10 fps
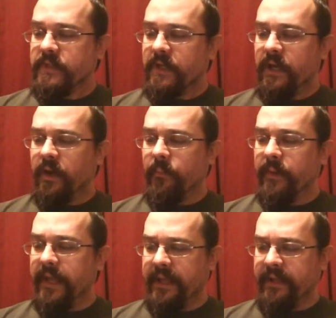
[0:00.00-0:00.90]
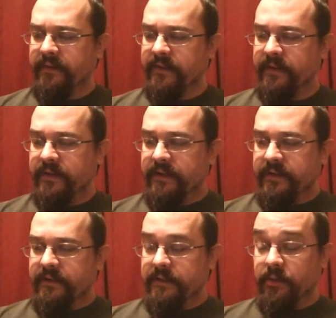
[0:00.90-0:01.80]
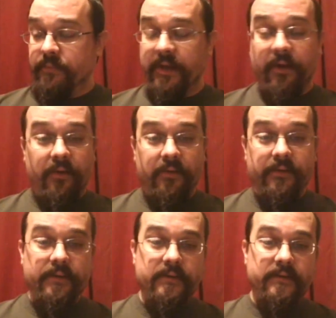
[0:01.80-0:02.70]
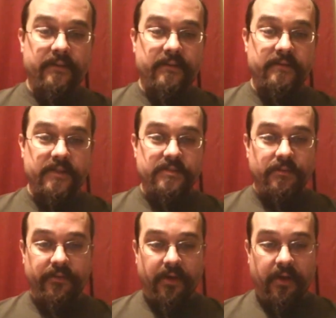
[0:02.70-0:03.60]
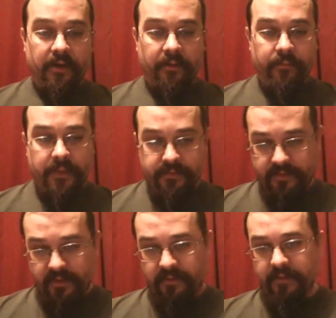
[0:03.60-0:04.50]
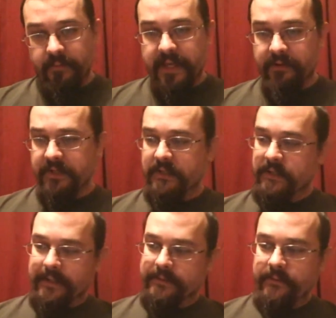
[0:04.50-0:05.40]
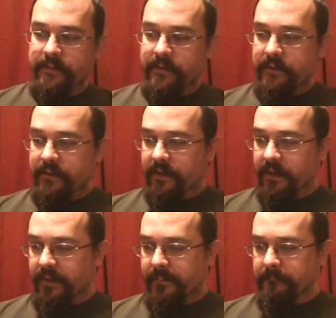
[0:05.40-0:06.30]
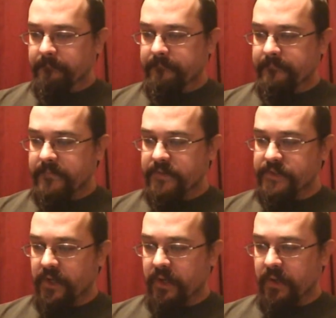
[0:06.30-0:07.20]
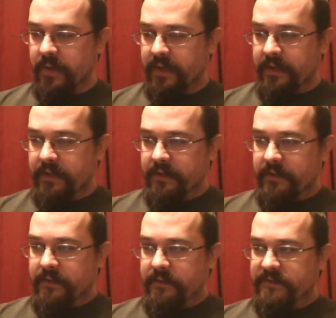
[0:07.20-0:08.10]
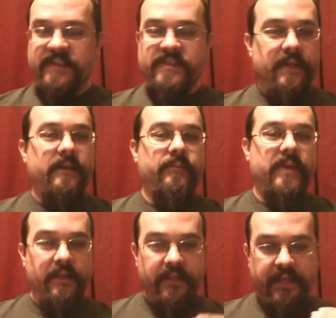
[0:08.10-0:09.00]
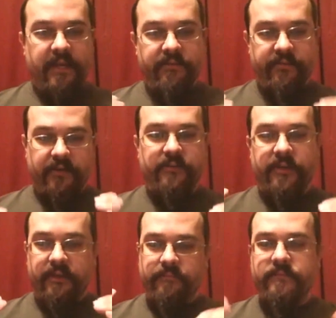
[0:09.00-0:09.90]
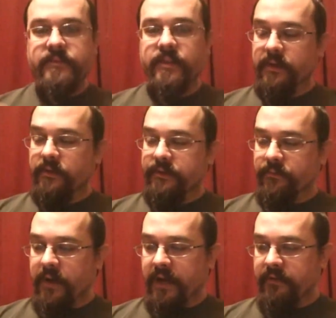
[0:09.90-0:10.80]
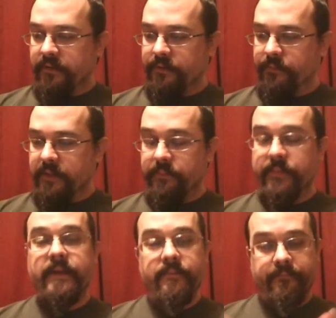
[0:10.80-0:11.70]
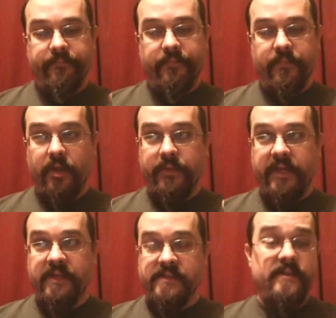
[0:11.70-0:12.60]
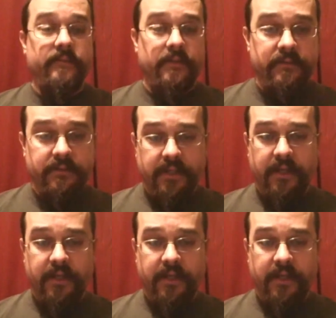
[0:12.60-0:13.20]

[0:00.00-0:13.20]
And lo and behold, these individuals are members of the Megrin clan. So tension immediately kind of starts to build and rise a little bit, but they're being civil.